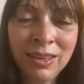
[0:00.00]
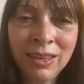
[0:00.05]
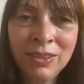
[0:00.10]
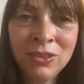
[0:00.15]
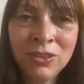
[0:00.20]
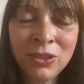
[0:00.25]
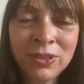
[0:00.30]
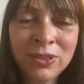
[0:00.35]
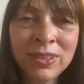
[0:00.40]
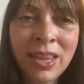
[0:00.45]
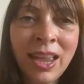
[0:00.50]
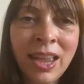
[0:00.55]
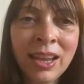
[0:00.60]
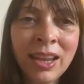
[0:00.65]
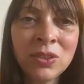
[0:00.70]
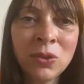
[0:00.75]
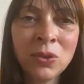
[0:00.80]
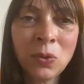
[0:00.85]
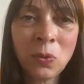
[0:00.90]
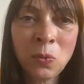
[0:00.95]
intersect
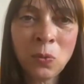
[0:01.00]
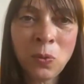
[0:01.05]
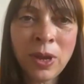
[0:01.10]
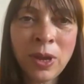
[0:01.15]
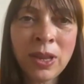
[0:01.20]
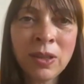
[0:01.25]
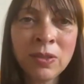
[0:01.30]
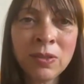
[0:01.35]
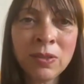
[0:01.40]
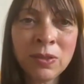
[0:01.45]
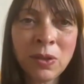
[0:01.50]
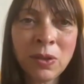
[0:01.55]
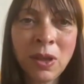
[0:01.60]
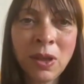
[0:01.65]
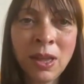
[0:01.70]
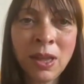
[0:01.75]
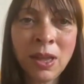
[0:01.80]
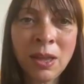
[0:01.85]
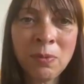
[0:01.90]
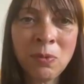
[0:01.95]
with
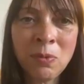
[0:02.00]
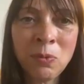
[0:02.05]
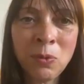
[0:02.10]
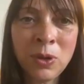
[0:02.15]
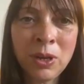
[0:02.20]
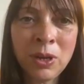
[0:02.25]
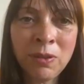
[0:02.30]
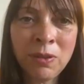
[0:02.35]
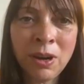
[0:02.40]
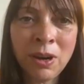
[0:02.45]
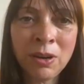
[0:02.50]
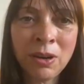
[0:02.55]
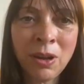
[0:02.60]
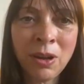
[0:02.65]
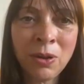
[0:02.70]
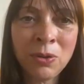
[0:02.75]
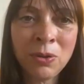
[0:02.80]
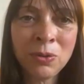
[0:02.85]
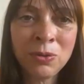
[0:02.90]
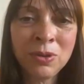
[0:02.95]
one of
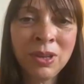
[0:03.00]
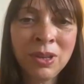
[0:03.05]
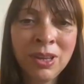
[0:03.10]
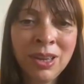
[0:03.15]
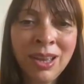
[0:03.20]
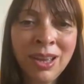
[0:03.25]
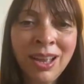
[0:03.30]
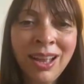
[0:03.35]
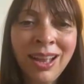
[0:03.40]
our own